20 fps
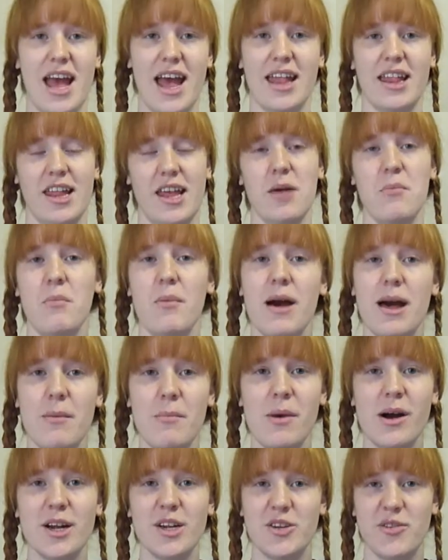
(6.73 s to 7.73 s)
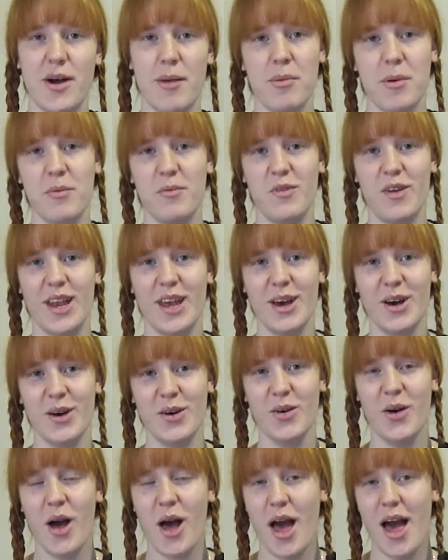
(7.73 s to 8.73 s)
as in my March wrap-up video,
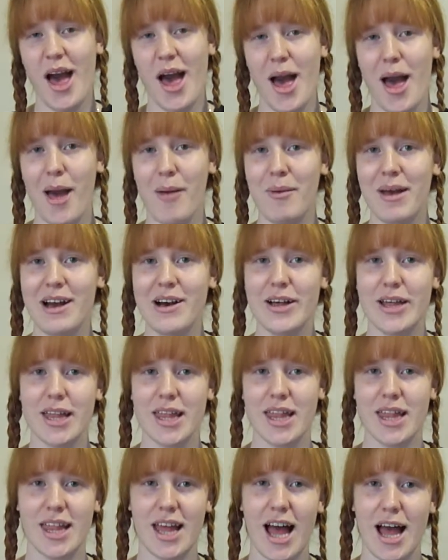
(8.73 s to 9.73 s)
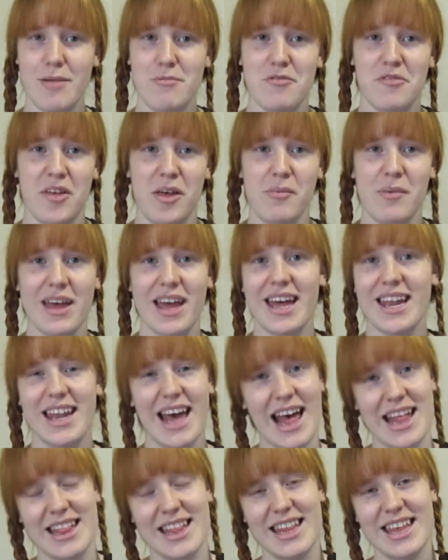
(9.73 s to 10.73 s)
because I'm filming it
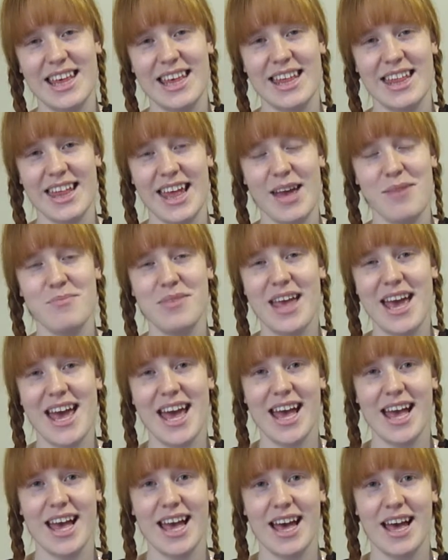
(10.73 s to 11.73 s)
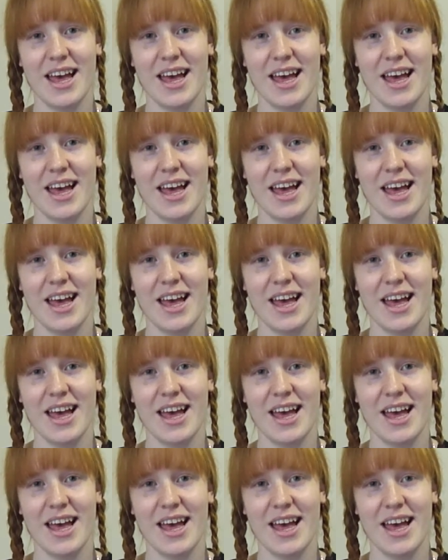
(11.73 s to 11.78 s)
at the same day.